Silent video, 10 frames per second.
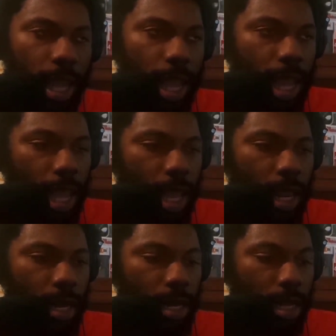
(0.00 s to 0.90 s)

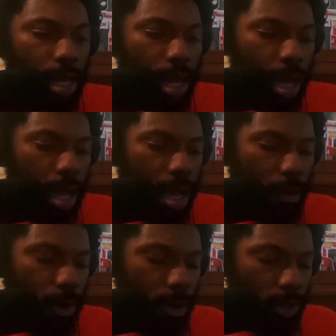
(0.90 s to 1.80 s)
And
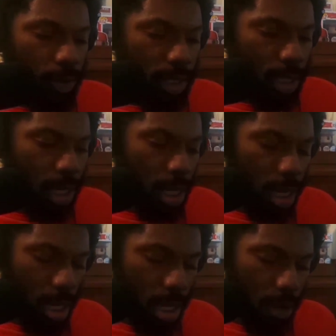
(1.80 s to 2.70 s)
what else was it?
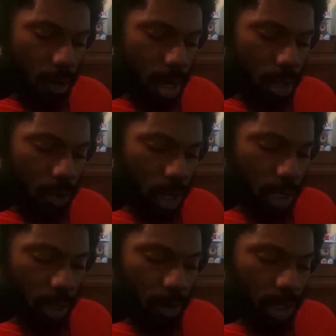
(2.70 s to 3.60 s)
What else
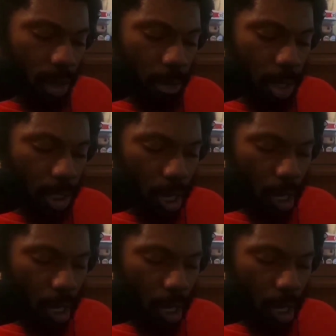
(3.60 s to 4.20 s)
was it? It was something else I